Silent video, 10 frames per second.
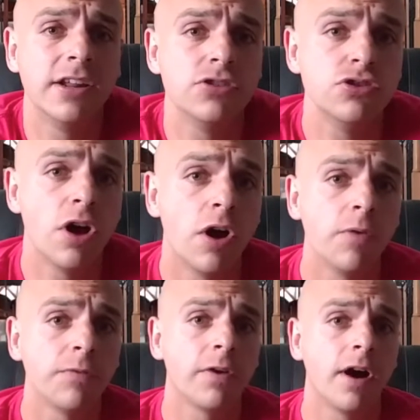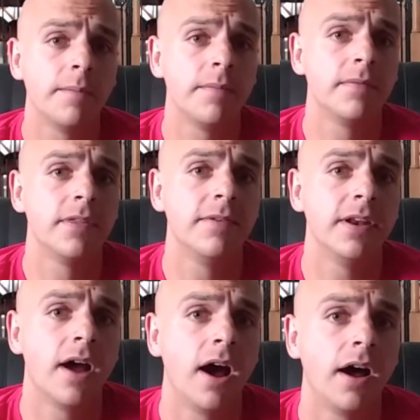didn't know from the
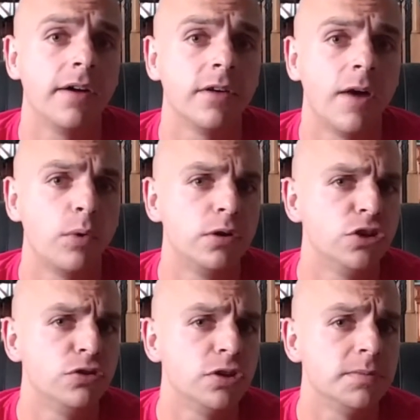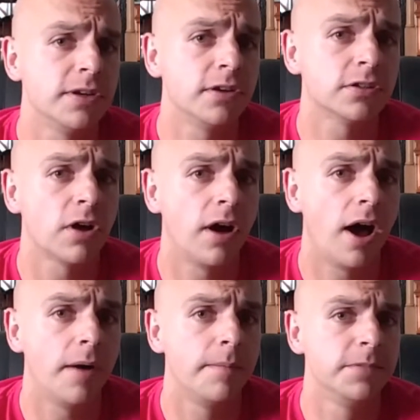video, a YouTube series
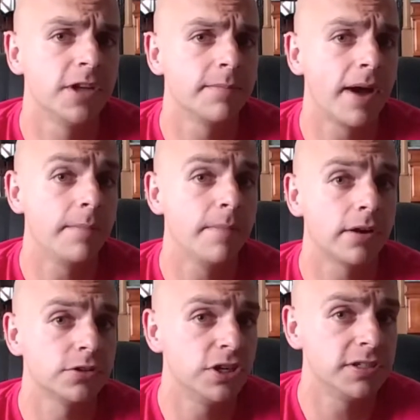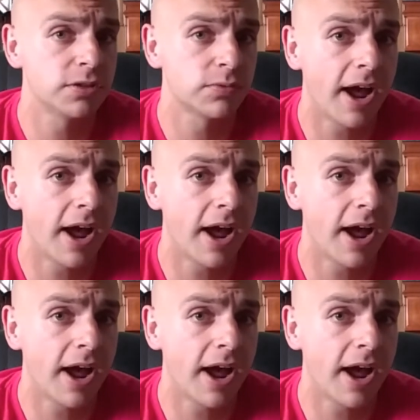done by Metal Jesus